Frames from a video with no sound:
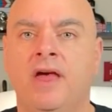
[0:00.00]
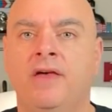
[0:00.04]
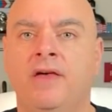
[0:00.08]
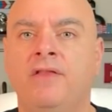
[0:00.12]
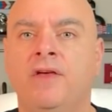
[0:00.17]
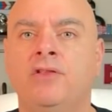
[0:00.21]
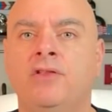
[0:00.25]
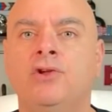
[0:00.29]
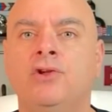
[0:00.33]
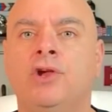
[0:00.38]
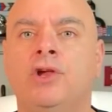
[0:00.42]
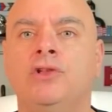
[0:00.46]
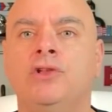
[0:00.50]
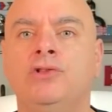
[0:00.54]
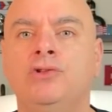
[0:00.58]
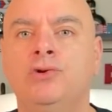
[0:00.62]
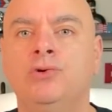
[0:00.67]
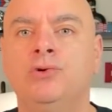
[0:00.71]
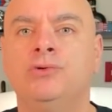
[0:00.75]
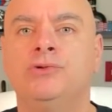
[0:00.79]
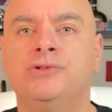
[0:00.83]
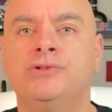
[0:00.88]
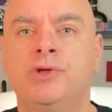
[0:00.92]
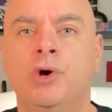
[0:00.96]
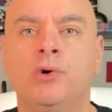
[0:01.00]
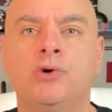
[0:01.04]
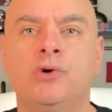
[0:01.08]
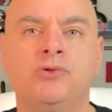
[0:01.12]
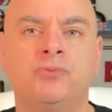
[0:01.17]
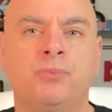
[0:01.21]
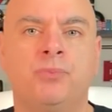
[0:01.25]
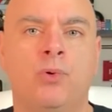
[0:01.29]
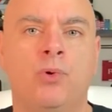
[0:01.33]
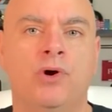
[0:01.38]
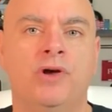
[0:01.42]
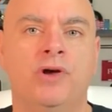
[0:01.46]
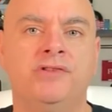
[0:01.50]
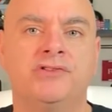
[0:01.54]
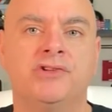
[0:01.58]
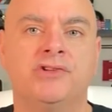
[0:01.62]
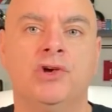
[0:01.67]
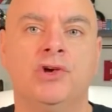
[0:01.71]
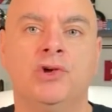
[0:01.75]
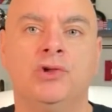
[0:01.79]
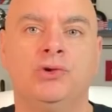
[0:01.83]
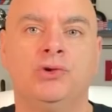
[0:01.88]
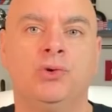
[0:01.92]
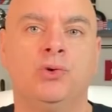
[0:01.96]
And then you can use those points
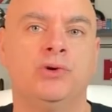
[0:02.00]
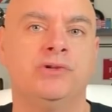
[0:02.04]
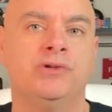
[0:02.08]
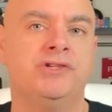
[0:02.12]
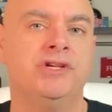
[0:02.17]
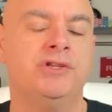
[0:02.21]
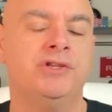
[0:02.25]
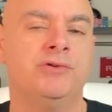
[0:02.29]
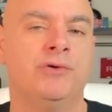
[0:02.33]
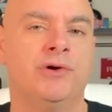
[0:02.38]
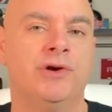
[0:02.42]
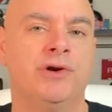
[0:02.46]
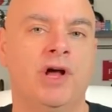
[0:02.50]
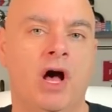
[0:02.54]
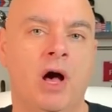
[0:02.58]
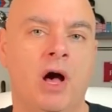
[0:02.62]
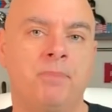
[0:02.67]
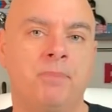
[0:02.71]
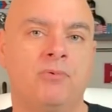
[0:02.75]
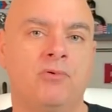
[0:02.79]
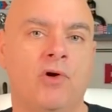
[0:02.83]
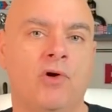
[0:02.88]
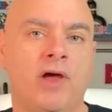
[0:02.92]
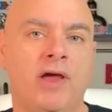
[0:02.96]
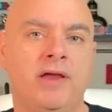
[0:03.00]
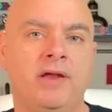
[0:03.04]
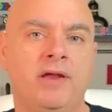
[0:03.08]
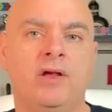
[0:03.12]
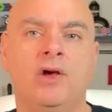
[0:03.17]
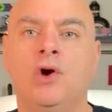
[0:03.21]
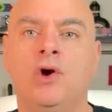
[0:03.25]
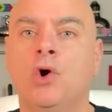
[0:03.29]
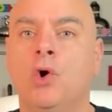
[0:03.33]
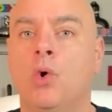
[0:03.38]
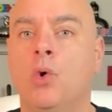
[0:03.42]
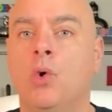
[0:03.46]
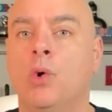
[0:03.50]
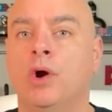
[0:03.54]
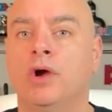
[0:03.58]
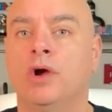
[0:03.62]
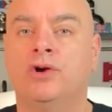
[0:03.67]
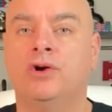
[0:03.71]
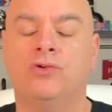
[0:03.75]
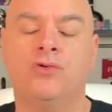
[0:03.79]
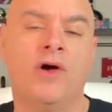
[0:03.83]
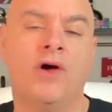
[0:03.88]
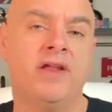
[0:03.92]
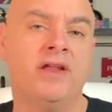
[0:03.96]
towards either an upgrade or
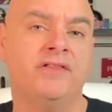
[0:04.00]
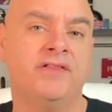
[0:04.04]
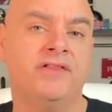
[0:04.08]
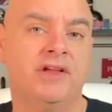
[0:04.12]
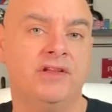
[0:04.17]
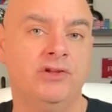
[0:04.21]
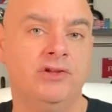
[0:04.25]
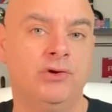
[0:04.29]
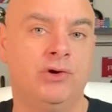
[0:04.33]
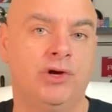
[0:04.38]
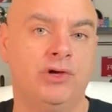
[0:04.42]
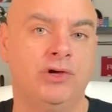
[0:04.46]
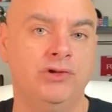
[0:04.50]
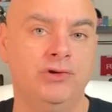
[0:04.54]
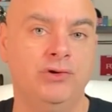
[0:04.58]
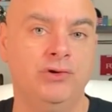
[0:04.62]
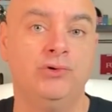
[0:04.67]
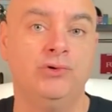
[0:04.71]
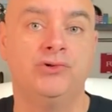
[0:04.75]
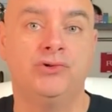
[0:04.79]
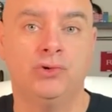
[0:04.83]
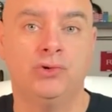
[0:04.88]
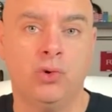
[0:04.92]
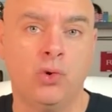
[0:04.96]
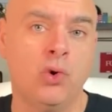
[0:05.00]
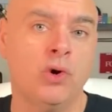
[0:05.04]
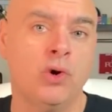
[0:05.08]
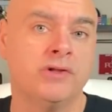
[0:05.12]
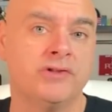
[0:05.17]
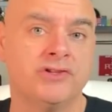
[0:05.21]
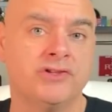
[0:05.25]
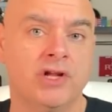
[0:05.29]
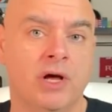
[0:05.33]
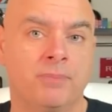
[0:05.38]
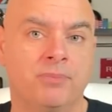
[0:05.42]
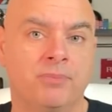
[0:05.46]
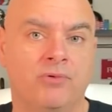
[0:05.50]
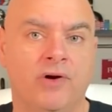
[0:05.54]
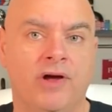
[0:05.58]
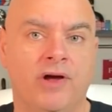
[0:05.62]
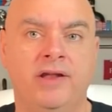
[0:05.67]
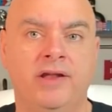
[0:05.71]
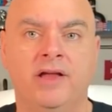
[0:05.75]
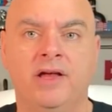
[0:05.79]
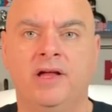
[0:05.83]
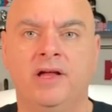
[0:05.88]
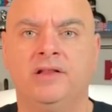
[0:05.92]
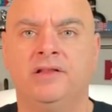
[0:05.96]
a credit that you can use towards an
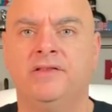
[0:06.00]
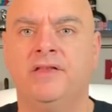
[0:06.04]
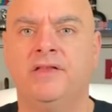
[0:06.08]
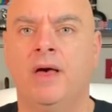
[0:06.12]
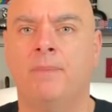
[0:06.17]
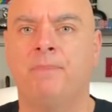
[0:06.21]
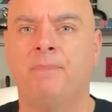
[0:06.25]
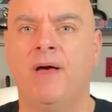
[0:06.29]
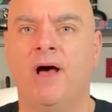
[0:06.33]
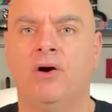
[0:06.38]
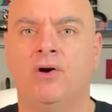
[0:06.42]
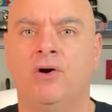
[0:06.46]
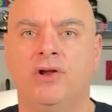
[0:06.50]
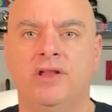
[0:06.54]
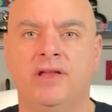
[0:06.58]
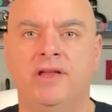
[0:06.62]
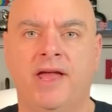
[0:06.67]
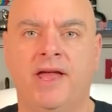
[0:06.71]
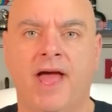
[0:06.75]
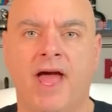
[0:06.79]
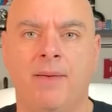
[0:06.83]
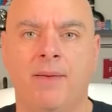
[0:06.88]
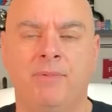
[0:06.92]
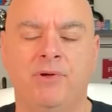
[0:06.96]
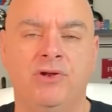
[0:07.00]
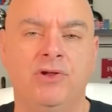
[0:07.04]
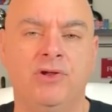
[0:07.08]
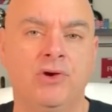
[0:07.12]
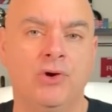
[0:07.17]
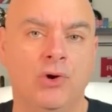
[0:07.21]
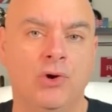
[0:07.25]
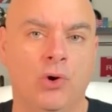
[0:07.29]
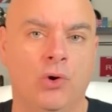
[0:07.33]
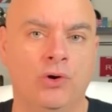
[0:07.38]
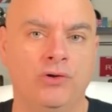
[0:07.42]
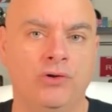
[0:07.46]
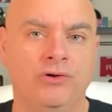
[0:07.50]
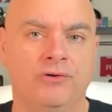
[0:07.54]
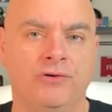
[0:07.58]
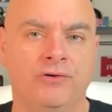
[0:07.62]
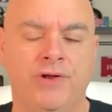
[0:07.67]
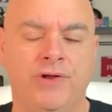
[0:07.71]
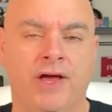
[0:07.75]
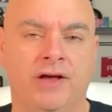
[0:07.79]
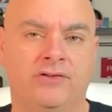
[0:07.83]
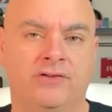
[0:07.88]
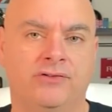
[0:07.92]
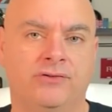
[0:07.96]
upgrade to that balcony cabin on your
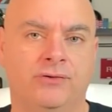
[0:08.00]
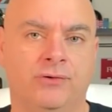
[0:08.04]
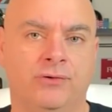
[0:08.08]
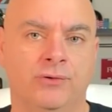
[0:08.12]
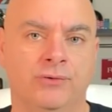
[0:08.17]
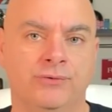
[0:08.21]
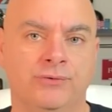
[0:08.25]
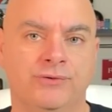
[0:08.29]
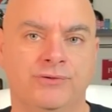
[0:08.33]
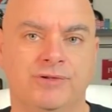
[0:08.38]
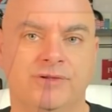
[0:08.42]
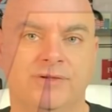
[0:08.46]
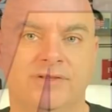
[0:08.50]
next cruise.